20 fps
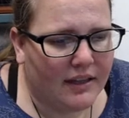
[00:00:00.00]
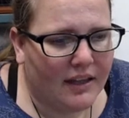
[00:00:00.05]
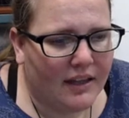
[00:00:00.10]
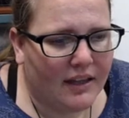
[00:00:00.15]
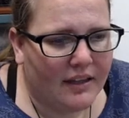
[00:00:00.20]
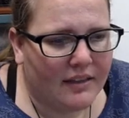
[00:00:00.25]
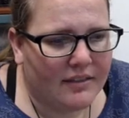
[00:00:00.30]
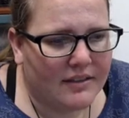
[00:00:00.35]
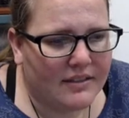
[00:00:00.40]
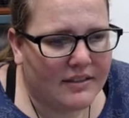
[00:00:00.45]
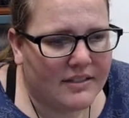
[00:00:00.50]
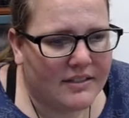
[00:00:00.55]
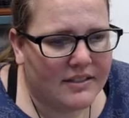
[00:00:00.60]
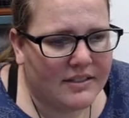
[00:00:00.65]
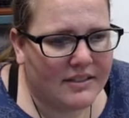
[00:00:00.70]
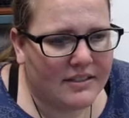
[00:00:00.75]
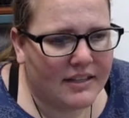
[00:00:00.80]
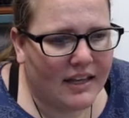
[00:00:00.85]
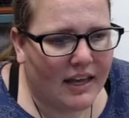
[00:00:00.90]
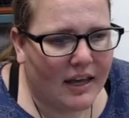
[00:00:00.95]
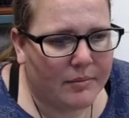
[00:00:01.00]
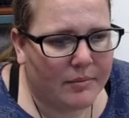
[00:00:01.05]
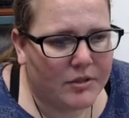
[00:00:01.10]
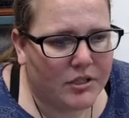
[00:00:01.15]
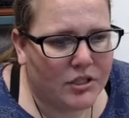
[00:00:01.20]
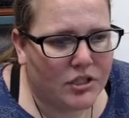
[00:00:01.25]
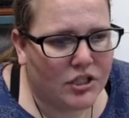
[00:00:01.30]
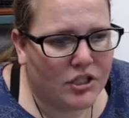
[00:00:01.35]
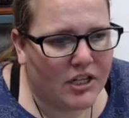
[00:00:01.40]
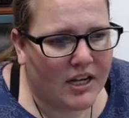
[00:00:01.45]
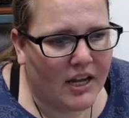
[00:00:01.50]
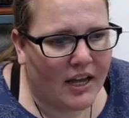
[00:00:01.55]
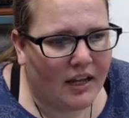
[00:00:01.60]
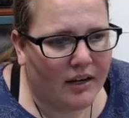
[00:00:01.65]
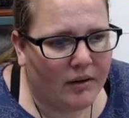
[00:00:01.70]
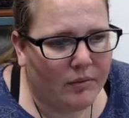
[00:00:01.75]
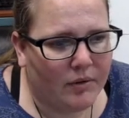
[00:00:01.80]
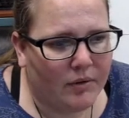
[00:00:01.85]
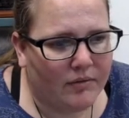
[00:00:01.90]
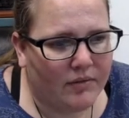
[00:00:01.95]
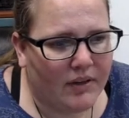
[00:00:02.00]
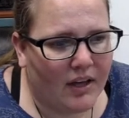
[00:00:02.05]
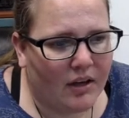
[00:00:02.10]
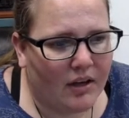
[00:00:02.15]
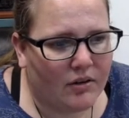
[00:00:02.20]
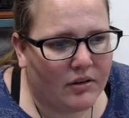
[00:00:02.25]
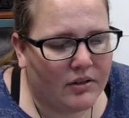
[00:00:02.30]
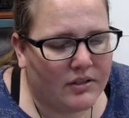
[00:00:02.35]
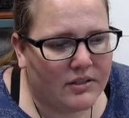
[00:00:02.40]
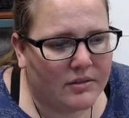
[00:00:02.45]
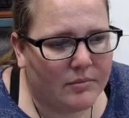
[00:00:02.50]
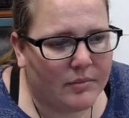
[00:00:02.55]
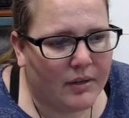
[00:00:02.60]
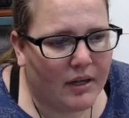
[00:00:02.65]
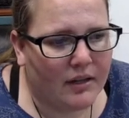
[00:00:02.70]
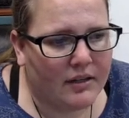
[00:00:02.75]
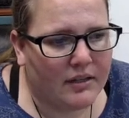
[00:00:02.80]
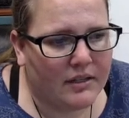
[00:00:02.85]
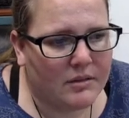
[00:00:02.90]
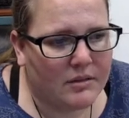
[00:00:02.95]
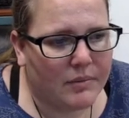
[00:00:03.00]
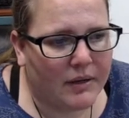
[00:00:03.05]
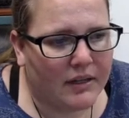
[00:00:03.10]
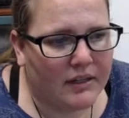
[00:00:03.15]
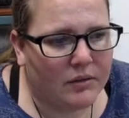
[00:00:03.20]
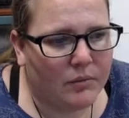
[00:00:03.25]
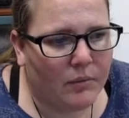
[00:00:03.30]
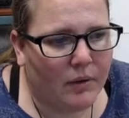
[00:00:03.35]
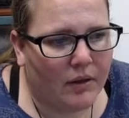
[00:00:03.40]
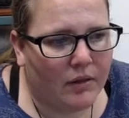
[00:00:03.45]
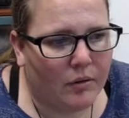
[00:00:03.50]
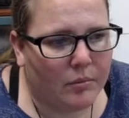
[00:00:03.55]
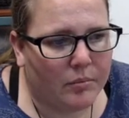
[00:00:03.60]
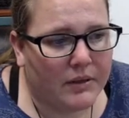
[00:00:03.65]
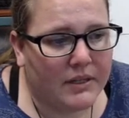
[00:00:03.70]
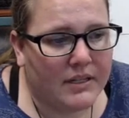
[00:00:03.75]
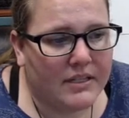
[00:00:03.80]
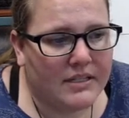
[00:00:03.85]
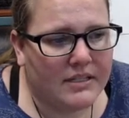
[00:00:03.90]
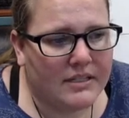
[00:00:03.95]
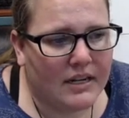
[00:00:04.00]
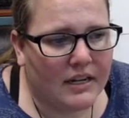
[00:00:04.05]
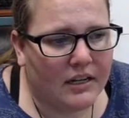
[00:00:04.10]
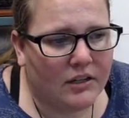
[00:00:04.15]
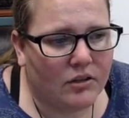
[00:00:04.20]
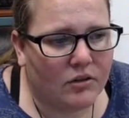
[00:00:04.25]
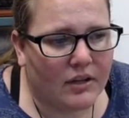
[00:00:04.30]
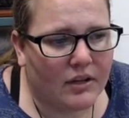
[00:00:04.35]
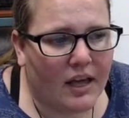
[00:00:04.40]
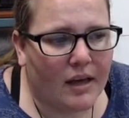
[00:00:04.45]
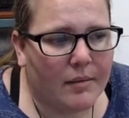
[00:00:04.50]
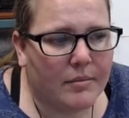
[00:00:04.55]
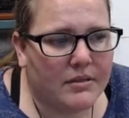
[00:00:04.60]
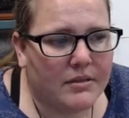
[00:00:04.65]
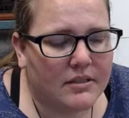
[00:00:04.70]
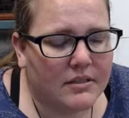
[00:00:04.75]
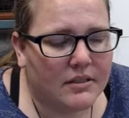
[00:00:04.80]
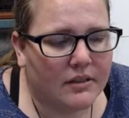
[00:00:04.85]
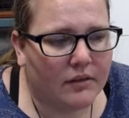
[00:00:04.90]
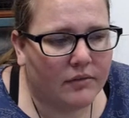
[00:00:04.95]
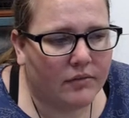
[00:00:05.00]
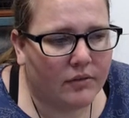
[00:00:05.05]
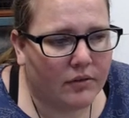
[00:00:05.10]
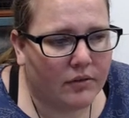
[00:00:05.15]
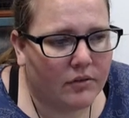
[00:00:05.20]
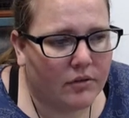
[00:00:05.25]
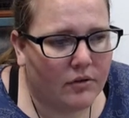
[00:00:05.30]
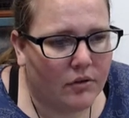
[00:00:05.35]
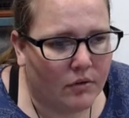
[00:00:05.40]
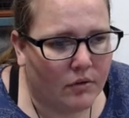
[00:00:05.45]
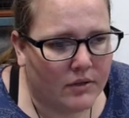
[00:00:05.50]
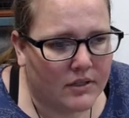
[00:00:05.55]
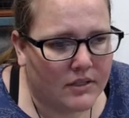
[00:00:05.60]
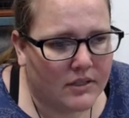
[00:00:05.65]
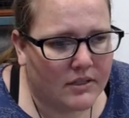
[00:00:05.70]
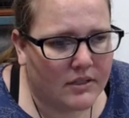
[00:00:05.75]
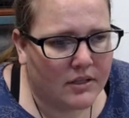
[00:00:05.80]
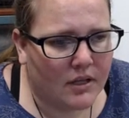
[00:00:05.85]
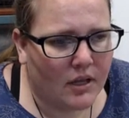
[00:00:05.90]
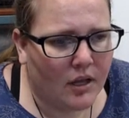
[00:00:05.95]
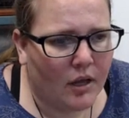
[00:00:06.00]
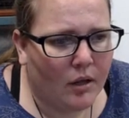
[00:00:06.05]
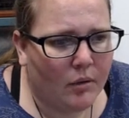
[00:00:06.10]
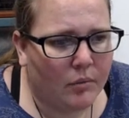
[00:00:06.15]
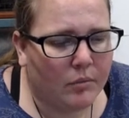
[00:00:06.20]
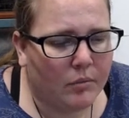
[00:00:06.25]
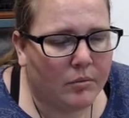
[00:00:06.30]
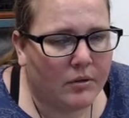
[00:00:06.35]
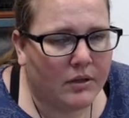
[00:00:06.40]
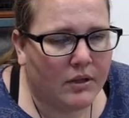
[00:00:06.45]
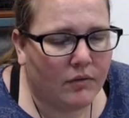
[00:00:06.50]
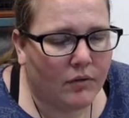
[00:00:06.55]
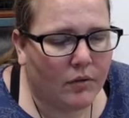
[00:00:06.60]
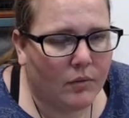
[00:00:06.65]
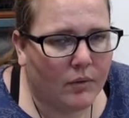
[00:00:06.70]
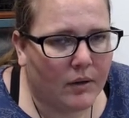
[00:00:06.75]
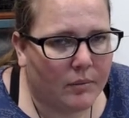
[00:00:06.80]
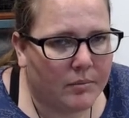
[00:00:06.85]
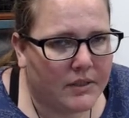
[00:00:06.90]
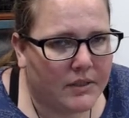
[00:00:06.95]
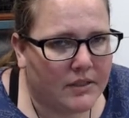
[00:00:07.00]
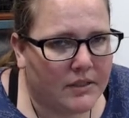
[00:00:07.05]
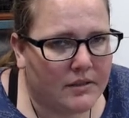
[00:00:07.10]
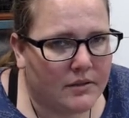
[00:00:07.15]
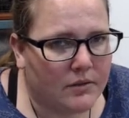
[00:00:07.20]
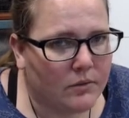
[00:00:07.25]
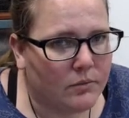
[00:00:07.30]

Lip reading: This is Captain Sheehan. We encountered some unexpected weather. Please stay in your cabins till further notice. We will give you an update soon.